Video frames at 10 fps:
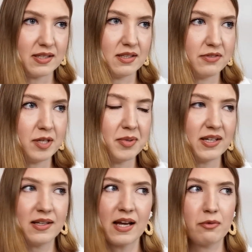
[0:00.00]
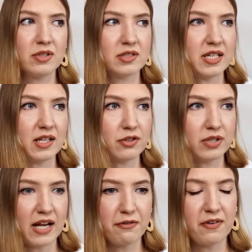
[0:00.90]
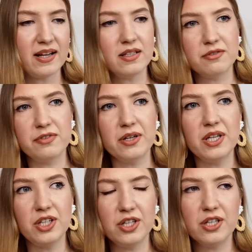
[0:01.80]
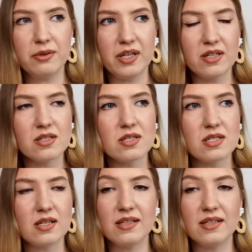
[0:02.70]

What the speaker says: at the very beginning I will tell you that I find it very curious